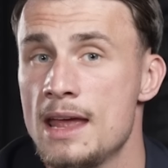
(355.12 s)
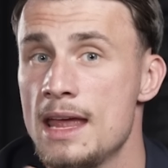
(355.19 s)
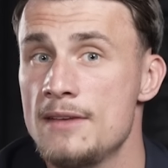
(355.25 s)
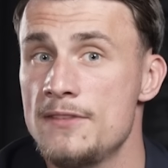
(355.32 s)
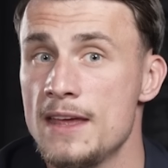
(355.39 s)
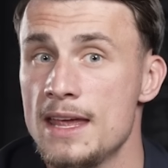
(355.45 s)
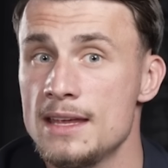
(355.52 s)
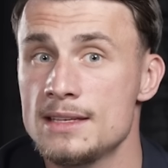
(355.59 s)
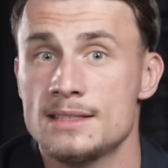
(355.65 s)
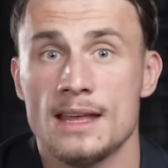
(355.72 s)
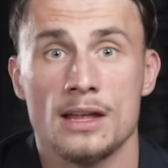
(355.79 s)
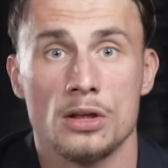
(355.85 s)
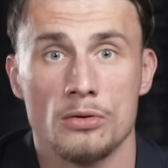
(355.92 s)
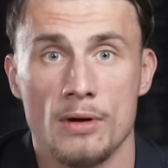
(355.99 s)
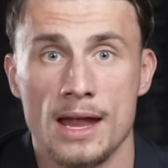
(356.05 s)
If it is,
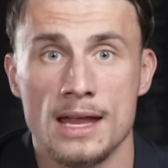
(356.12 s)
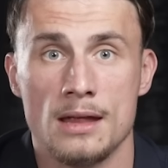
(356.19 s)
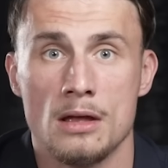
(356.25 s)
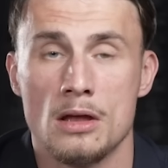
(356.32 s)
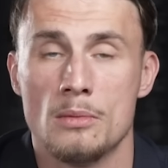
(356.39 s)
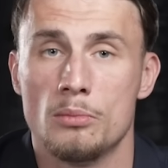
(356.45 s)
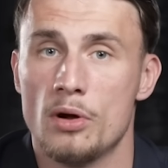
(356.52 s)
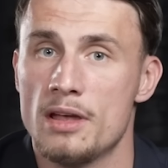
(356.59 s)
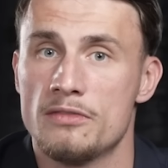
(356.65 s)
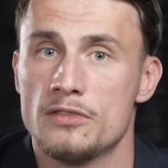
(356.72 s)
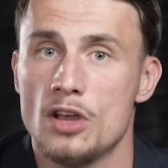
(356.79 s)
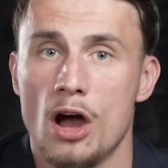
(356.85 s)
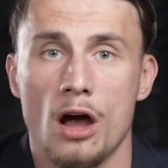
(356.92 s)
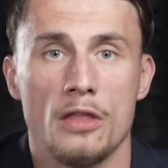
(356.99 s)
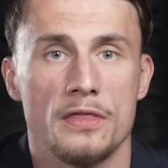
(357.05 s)
then great. But if
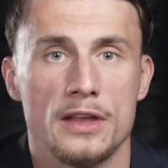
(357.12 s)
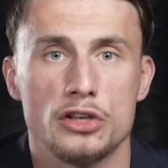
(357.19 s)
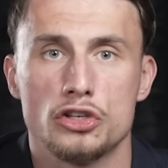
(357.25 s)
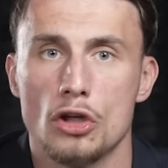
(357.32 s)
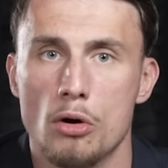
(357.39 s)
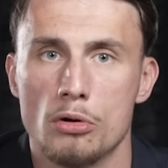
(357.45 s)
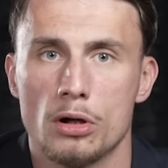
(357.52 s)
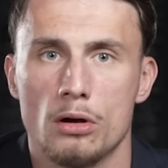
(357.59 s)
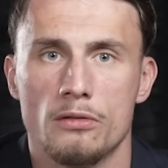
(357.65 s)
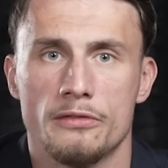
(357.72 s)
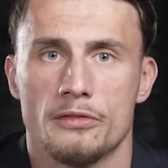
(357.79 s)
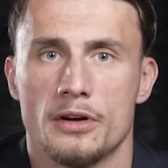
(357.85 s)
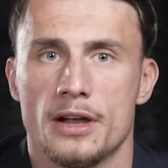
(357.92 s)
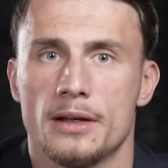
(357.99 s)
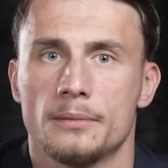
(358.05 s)
not, then don't go
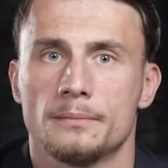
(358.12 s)
for it.